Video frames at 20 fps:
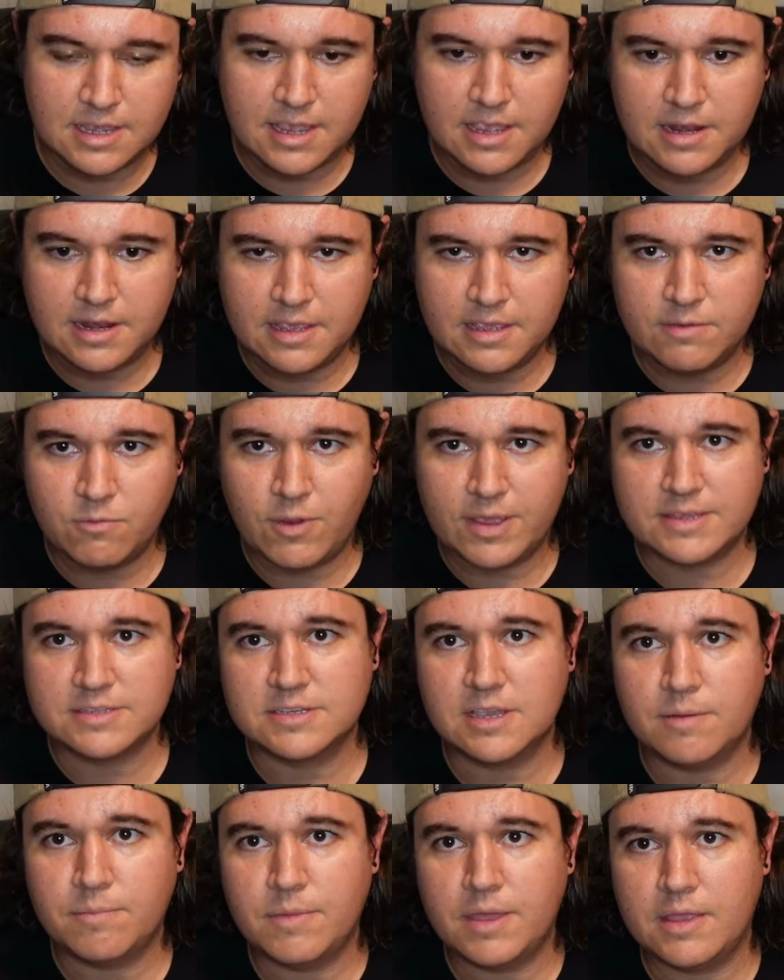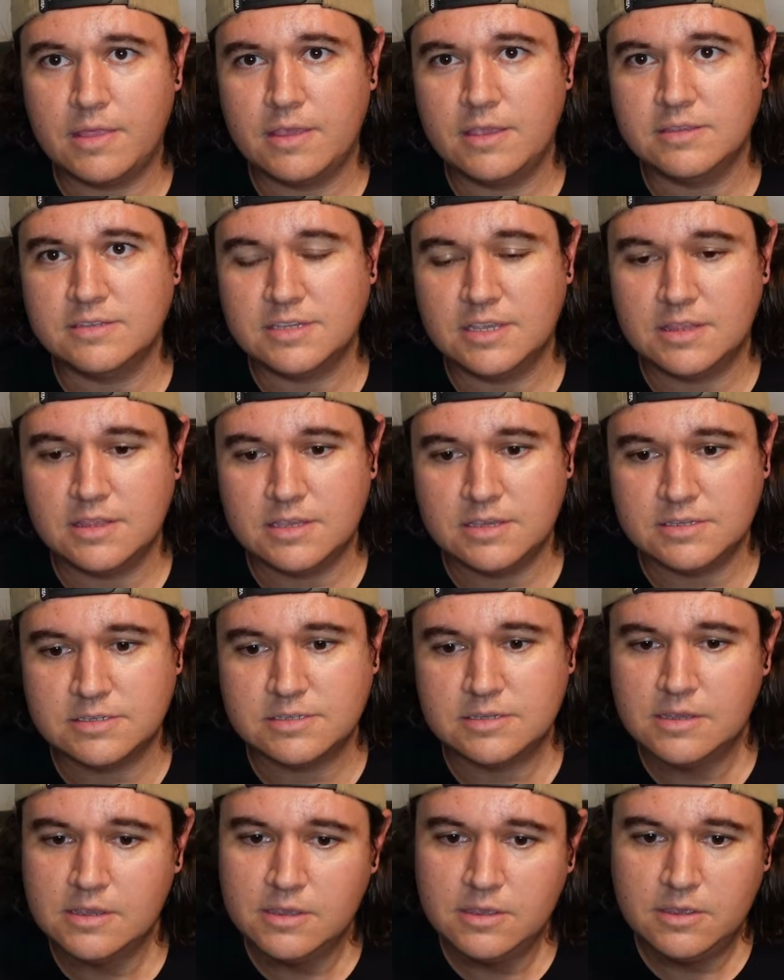and he wakes up, and he's in
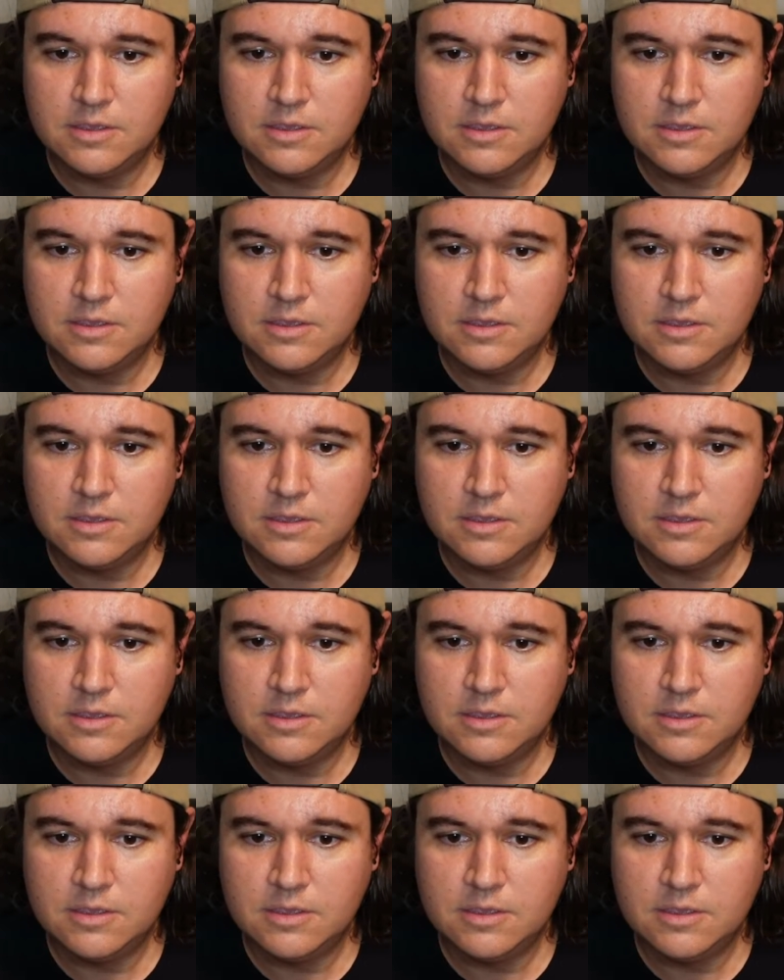this